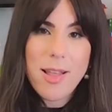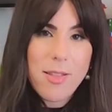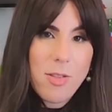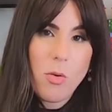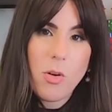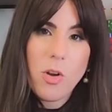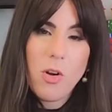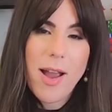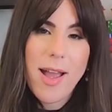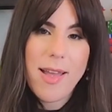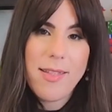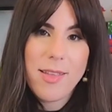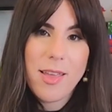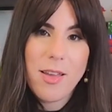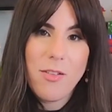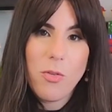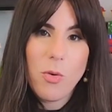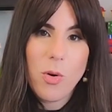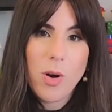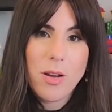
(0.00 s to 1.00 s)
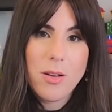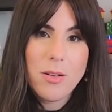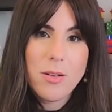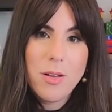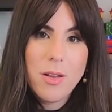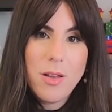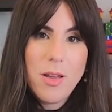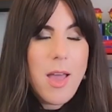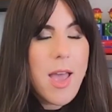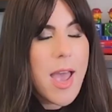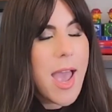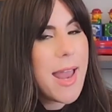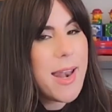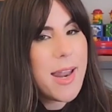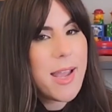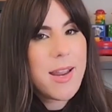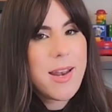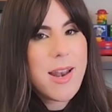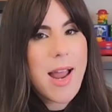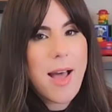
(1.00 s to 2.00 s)
That's all you're asking for.
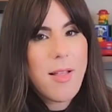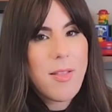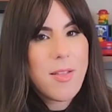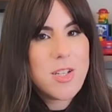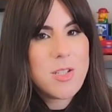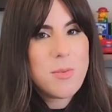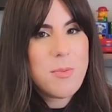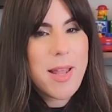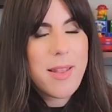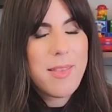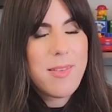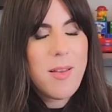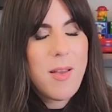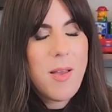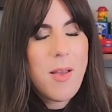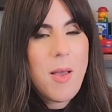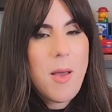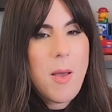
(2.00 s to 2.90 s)
An acknowledgement.